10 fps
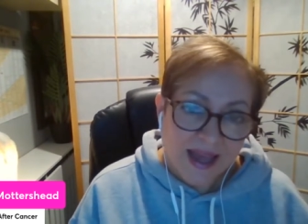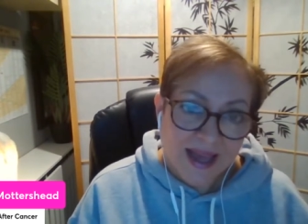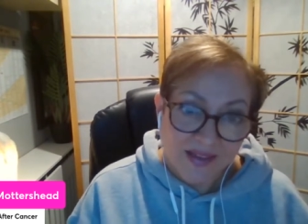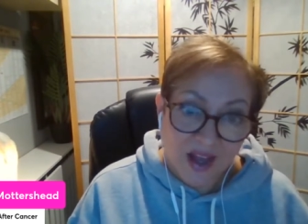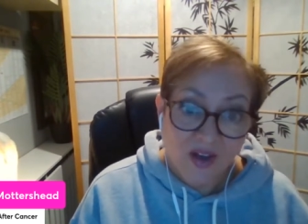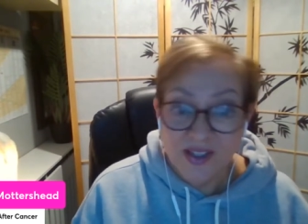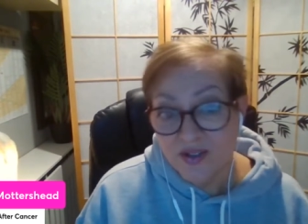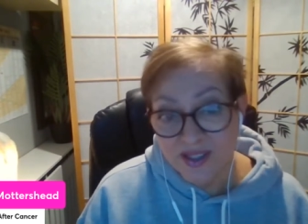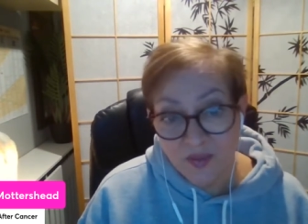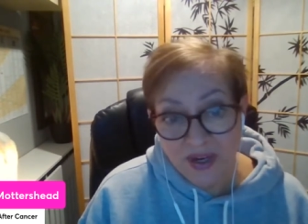And that was
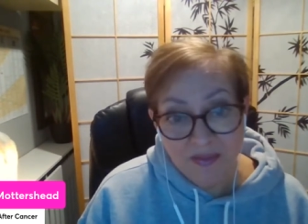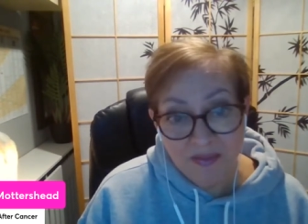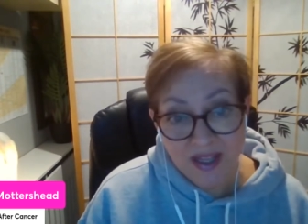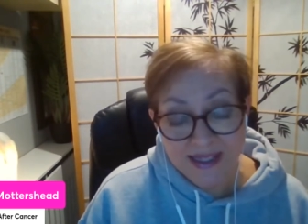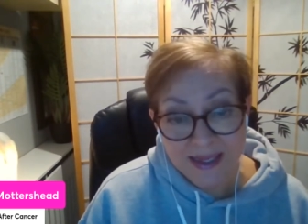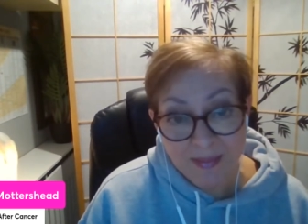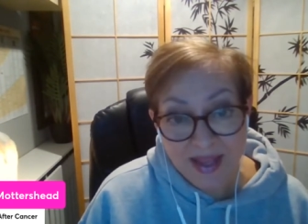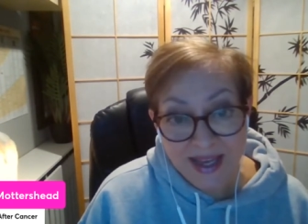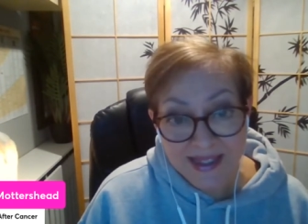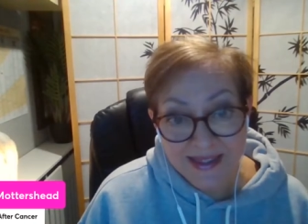also bringing me on to the
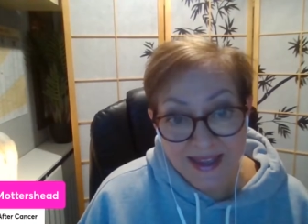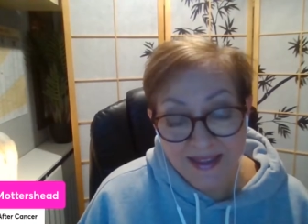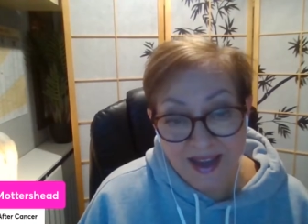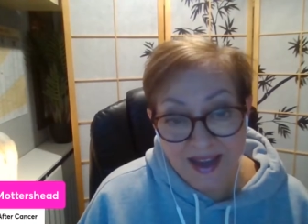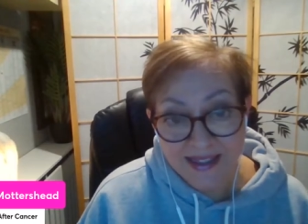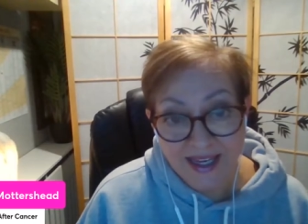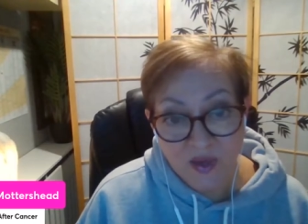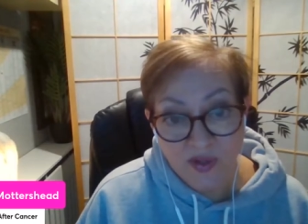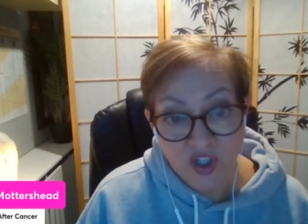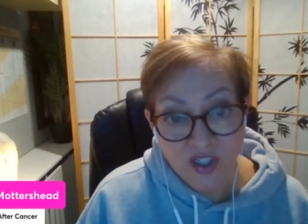next thing that I
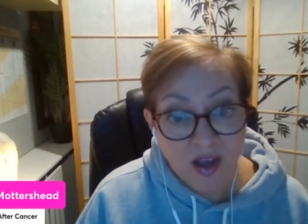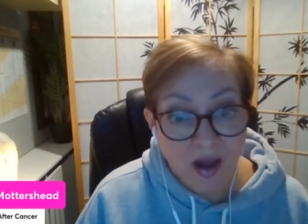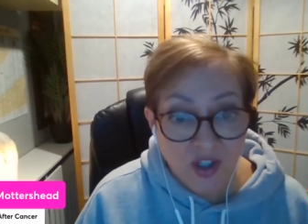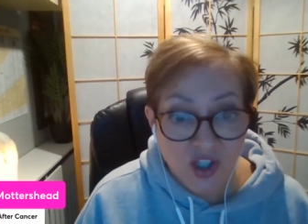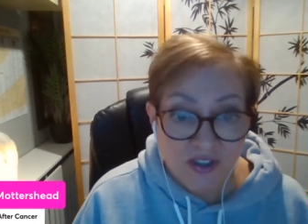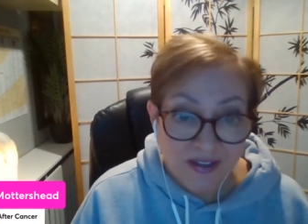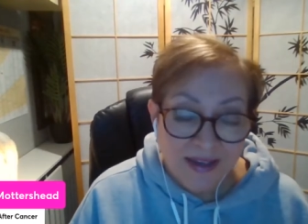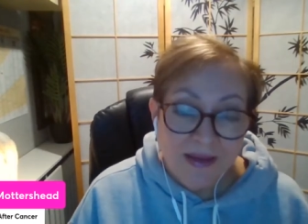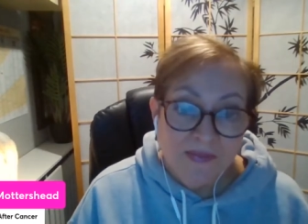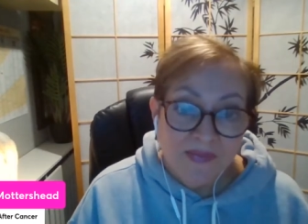take, which is collagen.
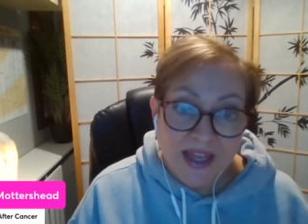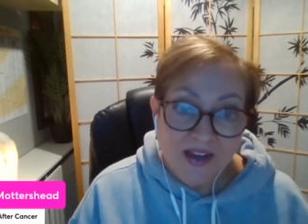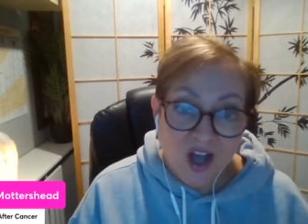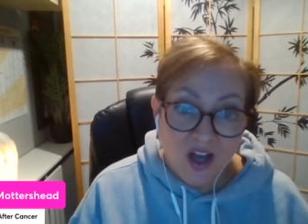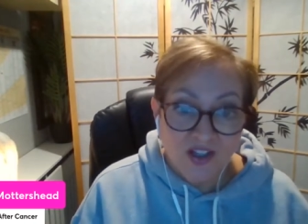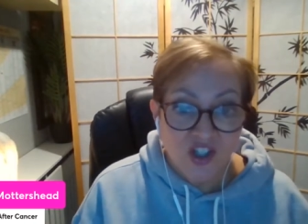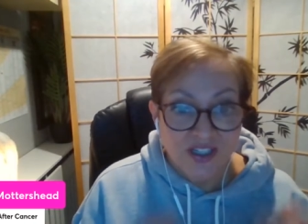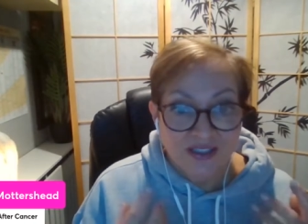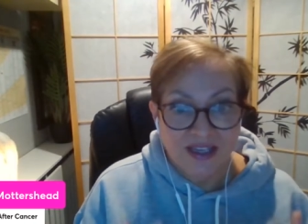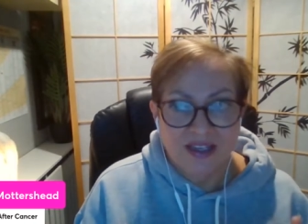And
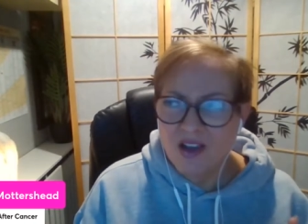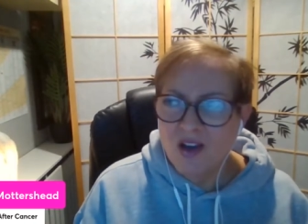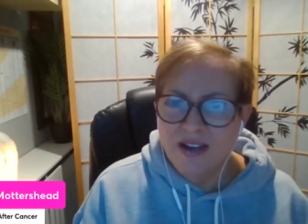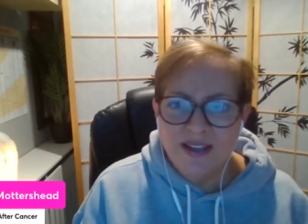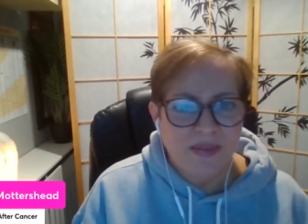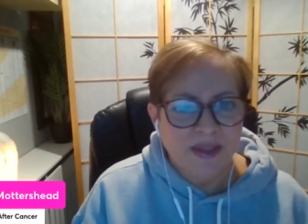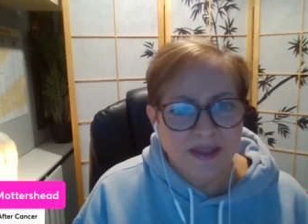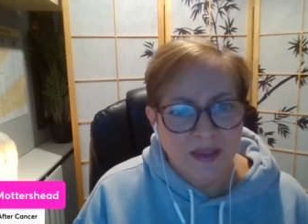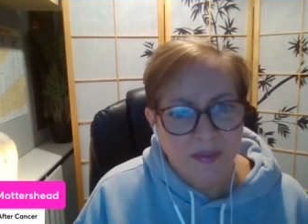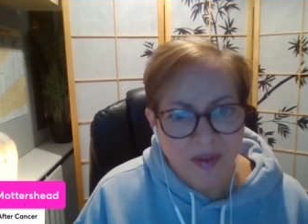collagen, they call it the
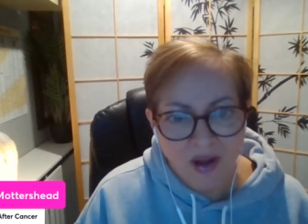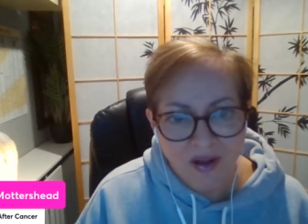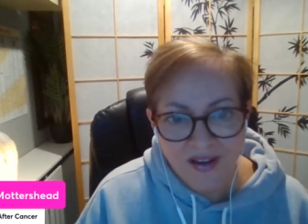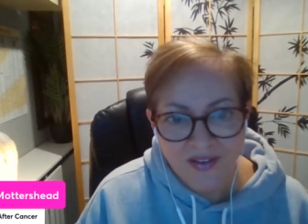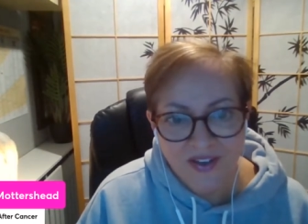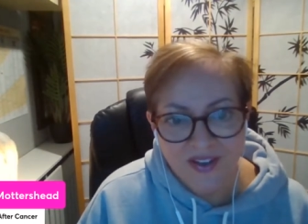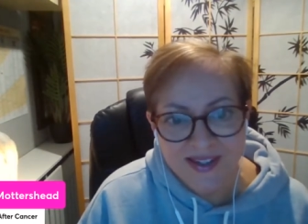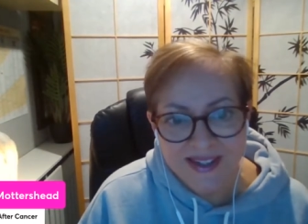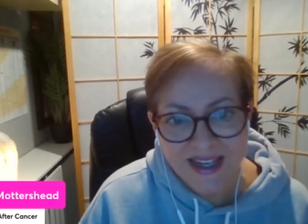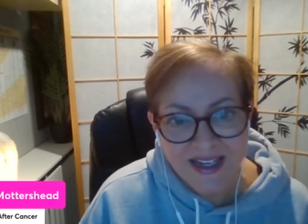building block of your
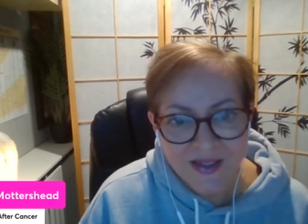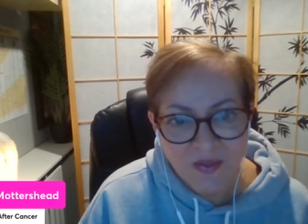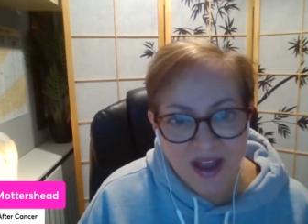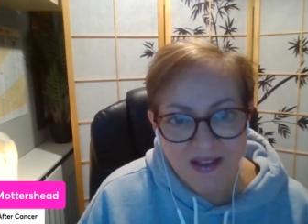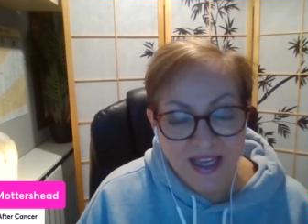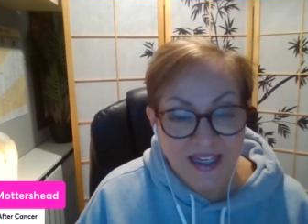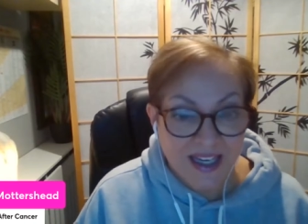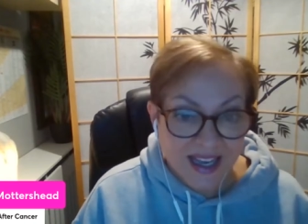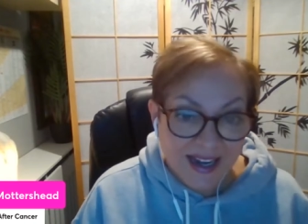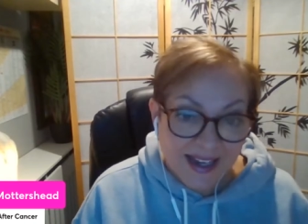skin as well, and
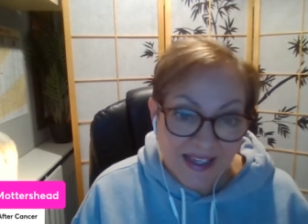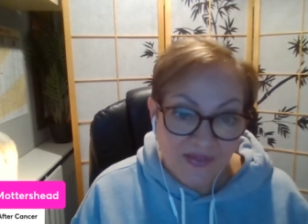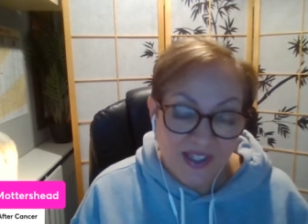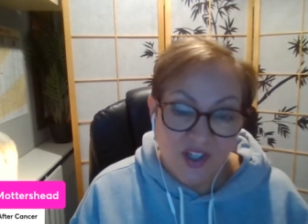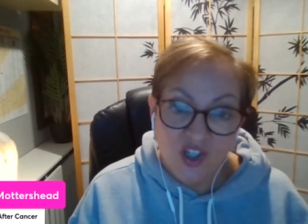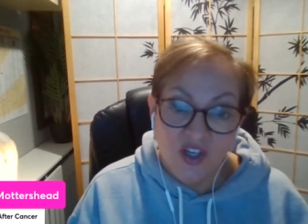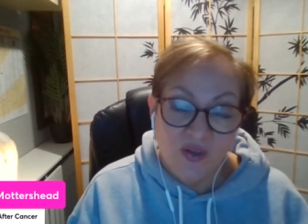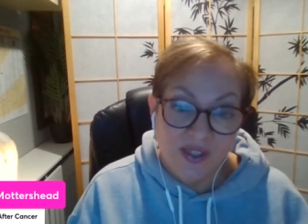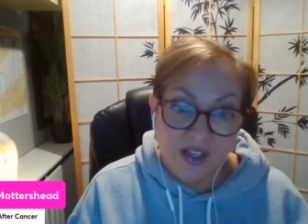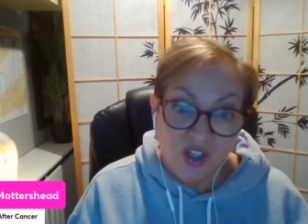your connective
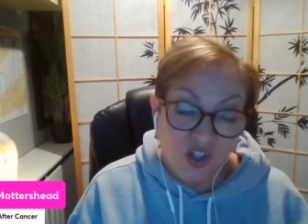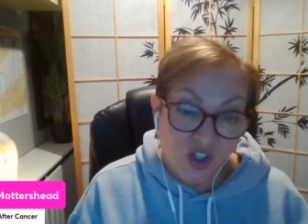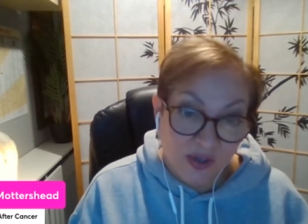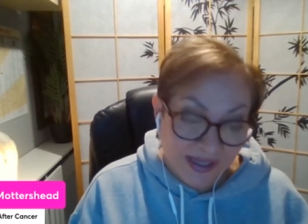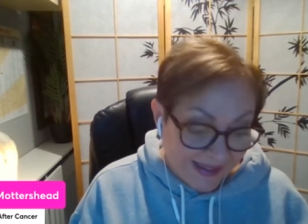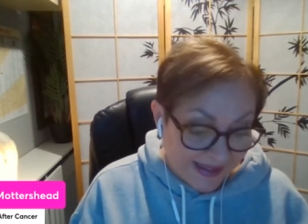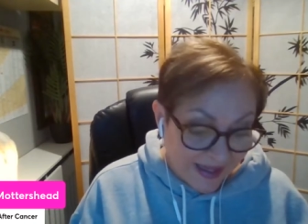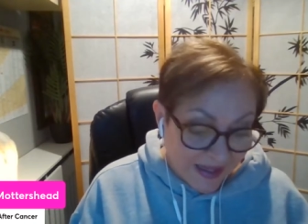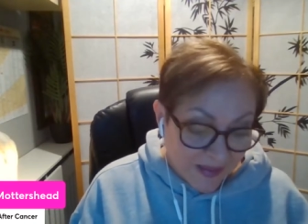tissues and your joints.